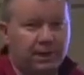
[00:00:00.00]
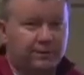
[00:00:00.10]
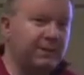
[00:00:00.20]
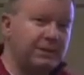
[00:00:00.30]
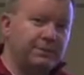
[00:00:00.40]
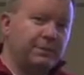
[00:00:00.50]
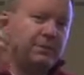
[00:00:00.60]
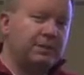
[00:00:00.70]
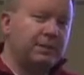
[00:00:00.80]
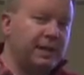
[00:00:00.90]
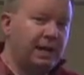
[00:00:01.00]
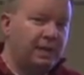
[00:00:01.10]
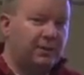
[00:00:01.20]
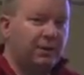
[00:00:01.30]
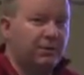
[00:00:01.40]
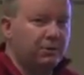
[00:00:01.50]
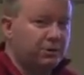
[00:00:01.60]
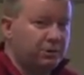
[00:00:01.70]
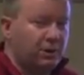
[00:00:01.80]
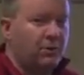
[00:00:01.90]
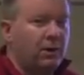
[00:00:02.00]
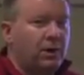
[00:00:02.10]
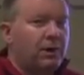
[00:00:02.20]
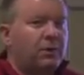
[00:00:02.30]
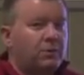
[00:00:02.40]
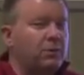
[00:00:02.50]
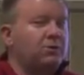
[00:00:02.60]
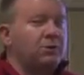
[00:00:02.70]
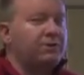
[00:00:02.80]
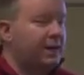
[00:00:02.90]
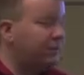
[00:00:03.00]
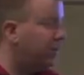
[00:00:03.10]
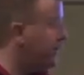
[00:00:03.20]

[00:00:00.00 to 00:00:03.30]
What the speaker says: And feasible is in the eye of the beholder. So we'll define what